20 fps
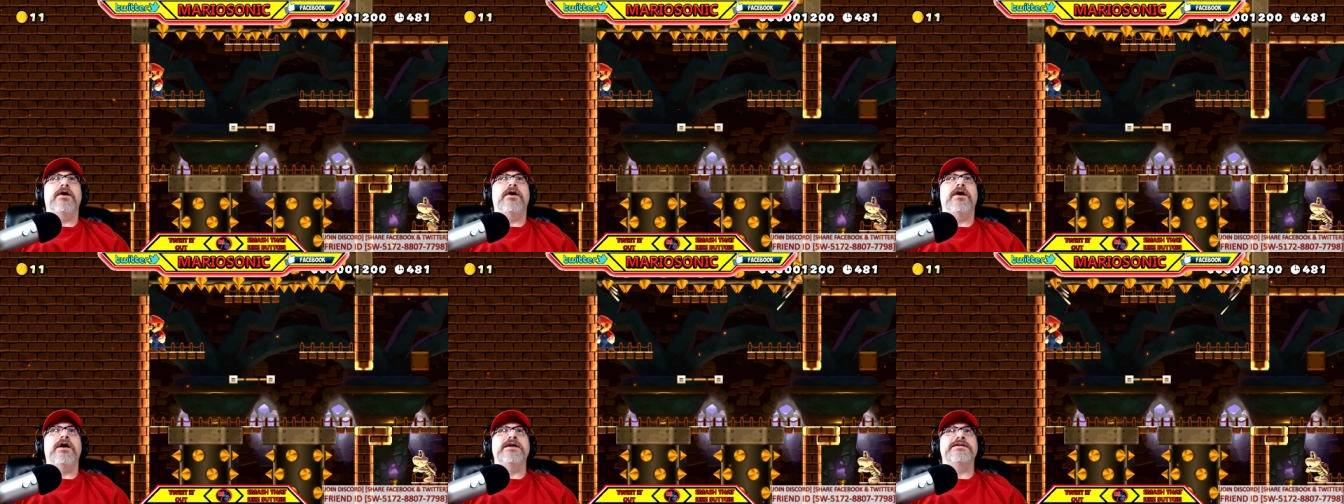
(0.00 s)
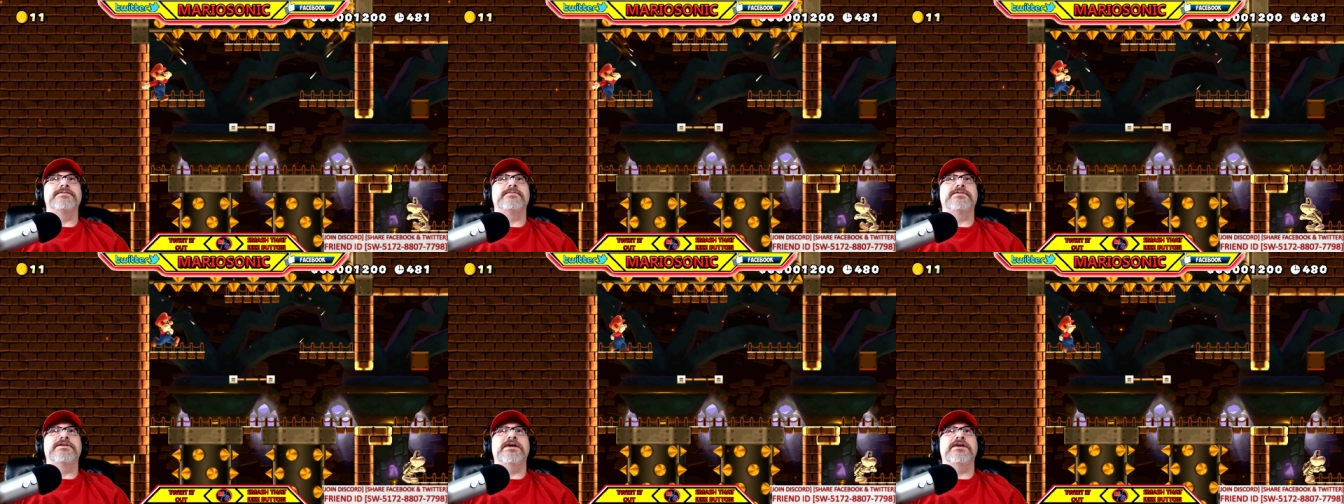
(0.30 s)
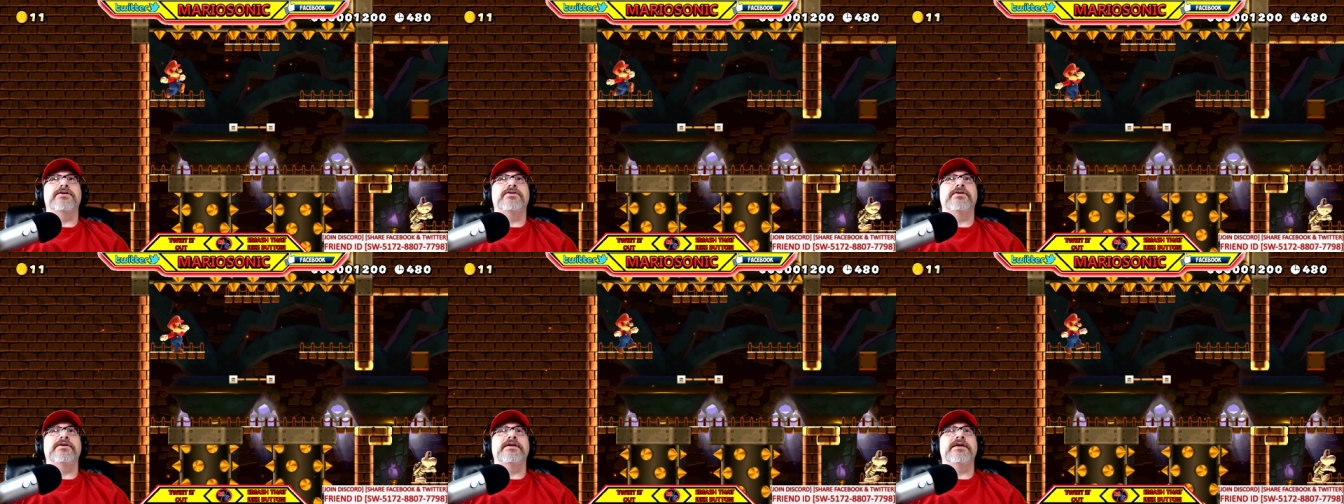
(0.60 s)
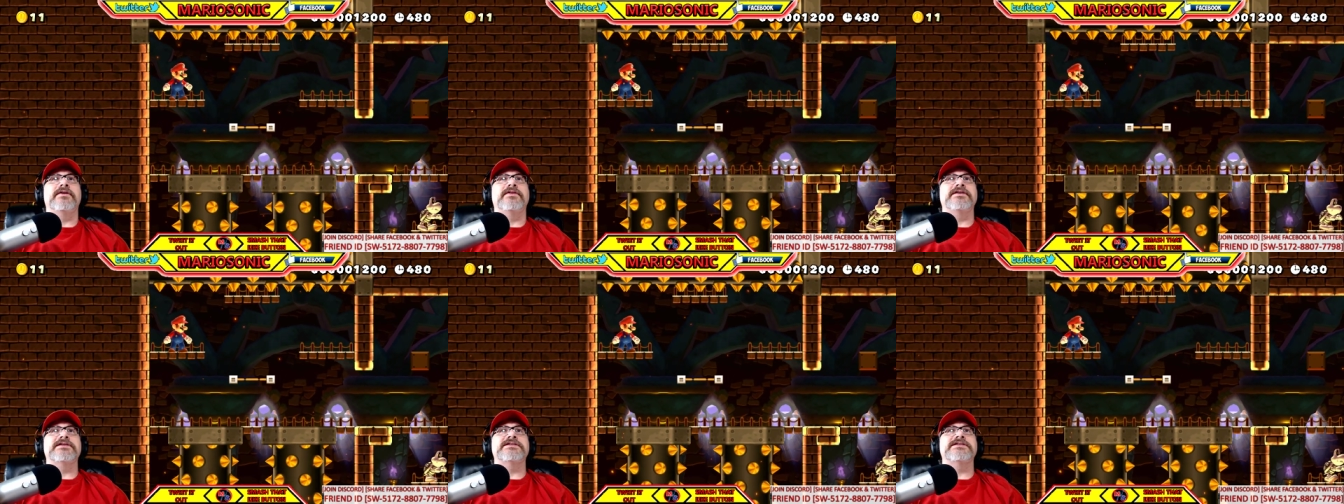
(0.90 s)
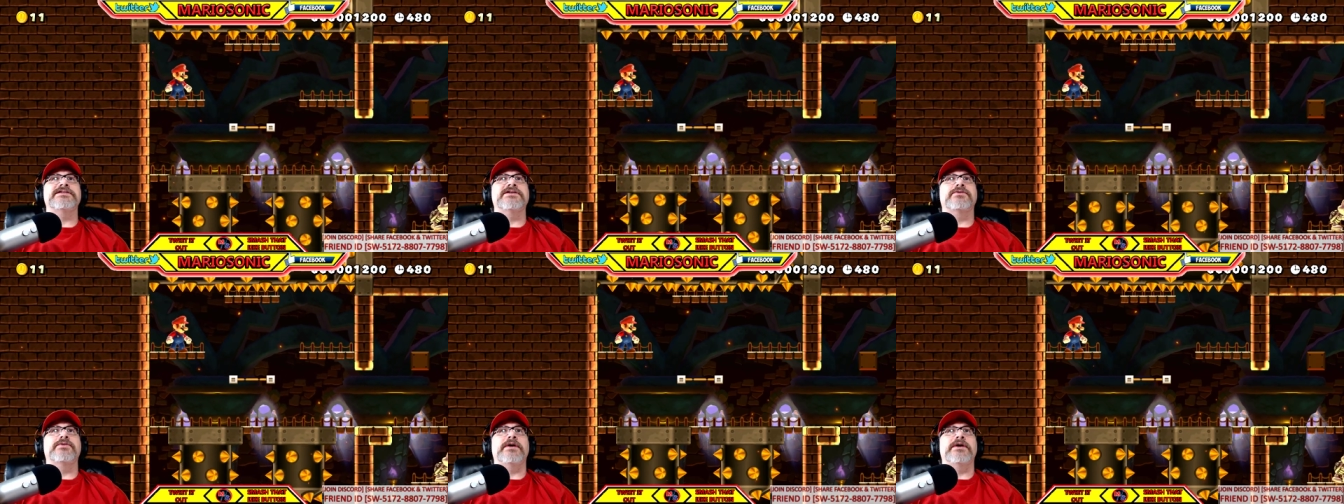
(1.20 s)
Awesome ten point. Now this
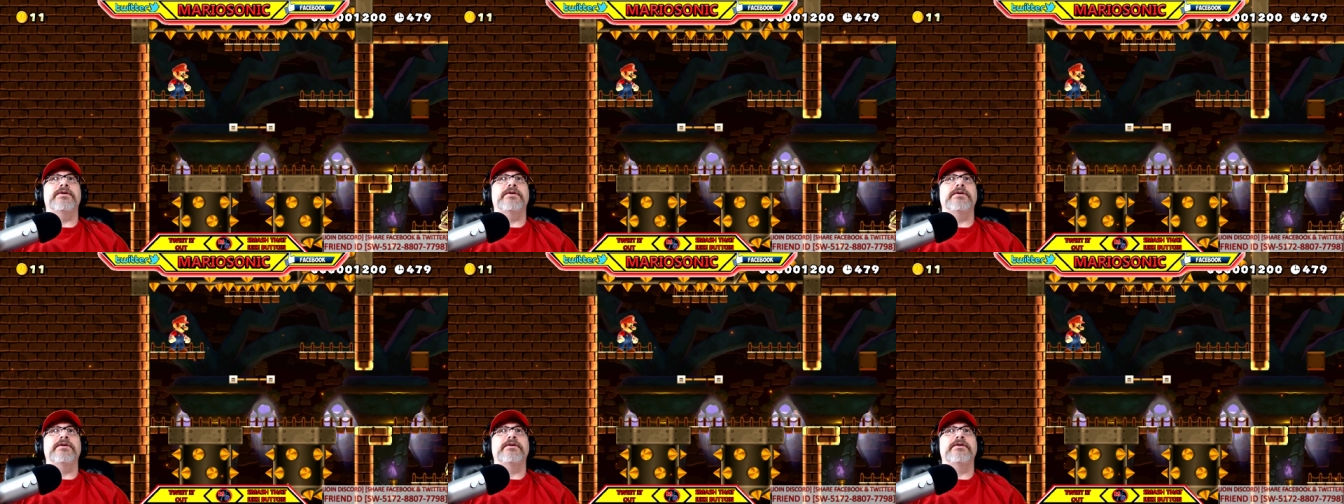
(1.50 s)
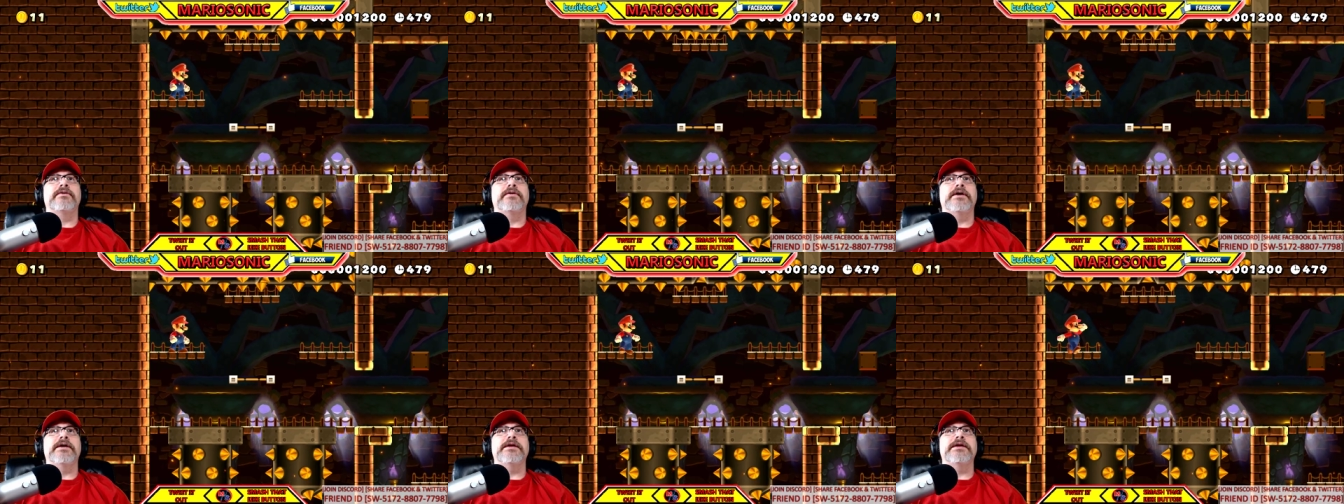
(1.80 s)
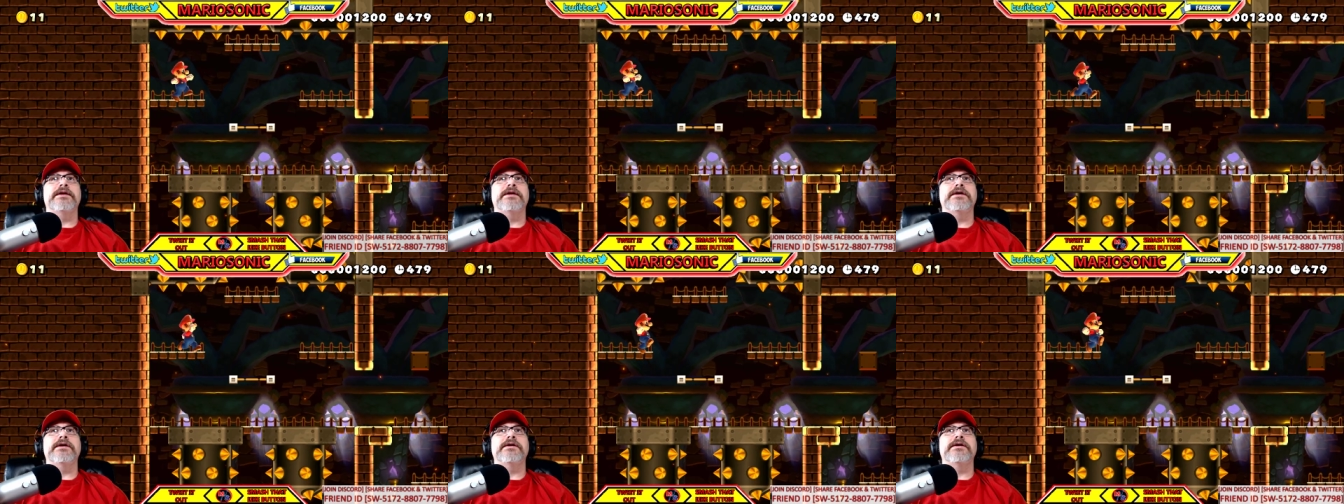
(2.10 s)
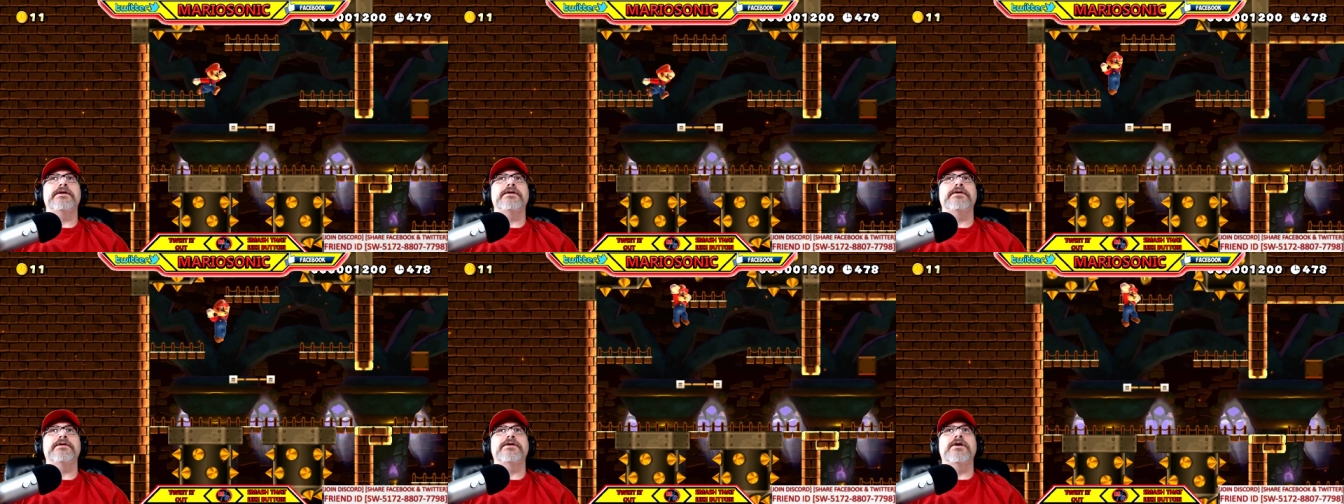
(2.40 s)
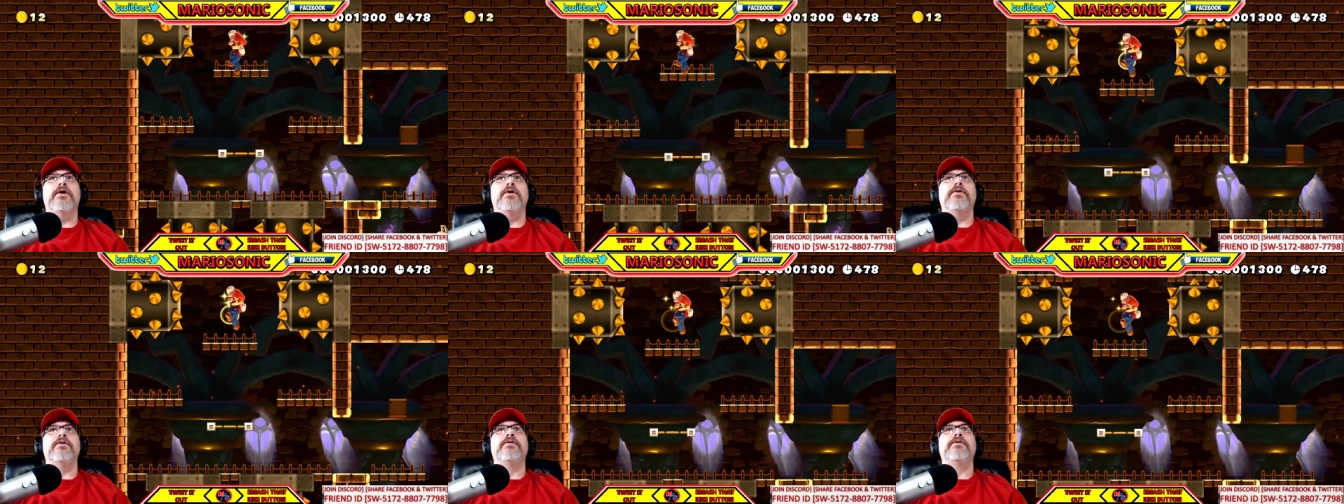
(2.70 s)
is a quick one. Ready?
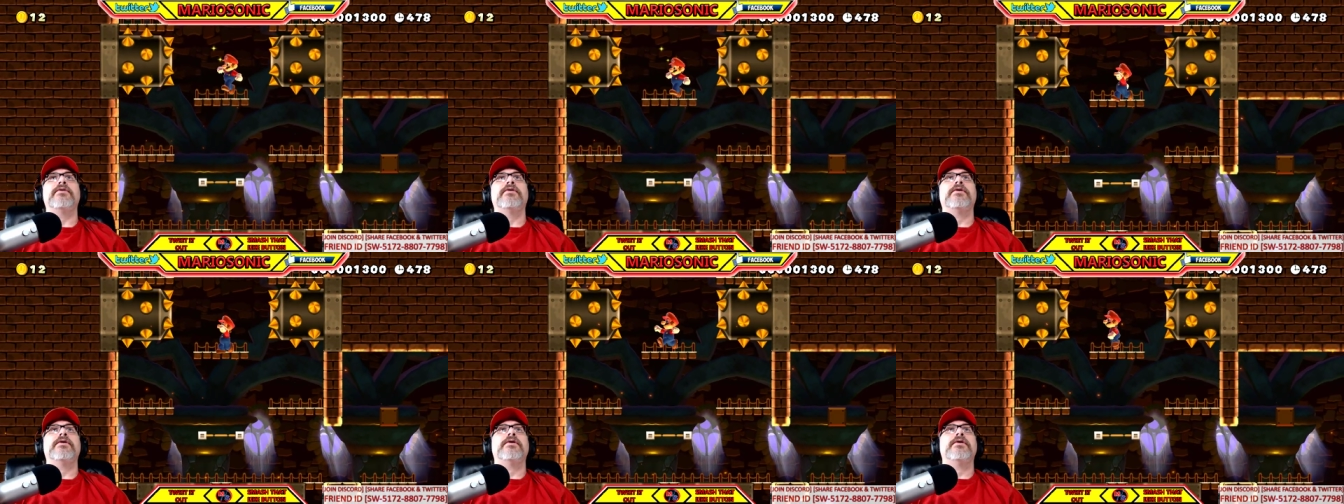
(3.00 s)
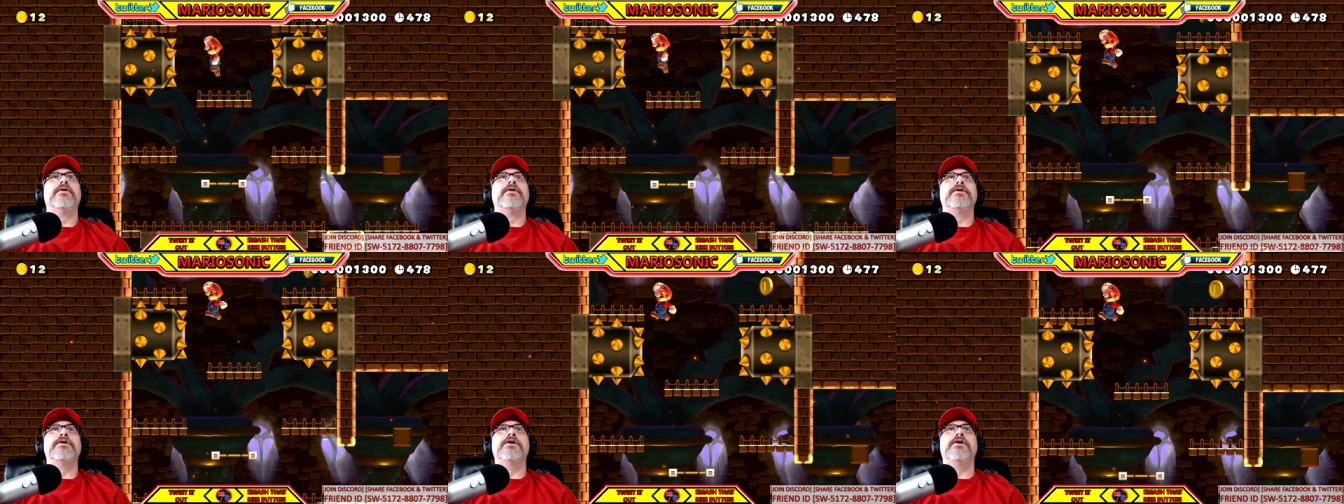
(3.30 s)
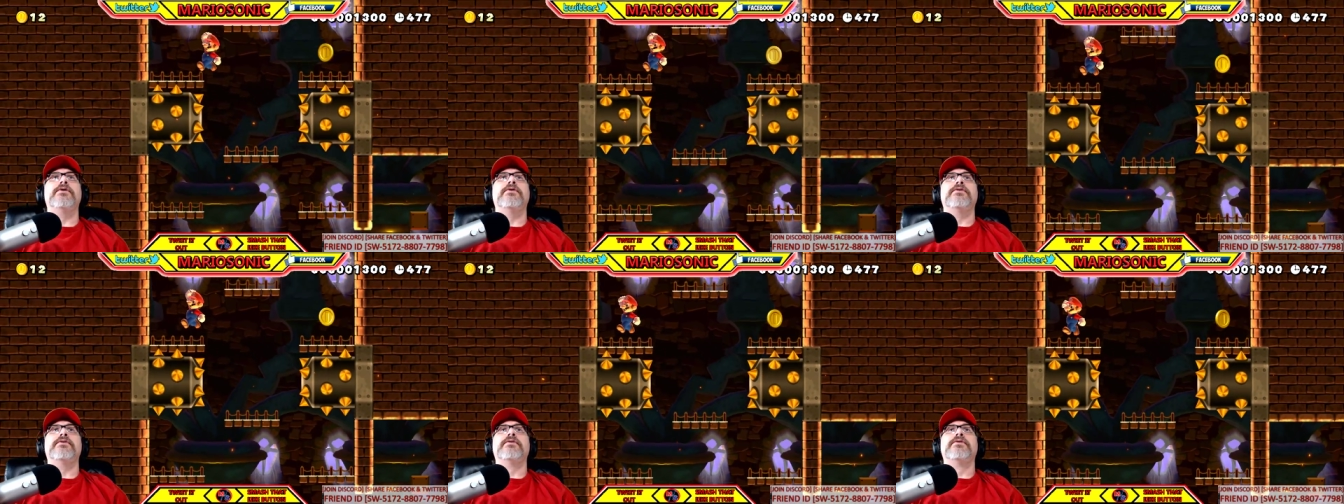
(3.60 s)
Go. Go.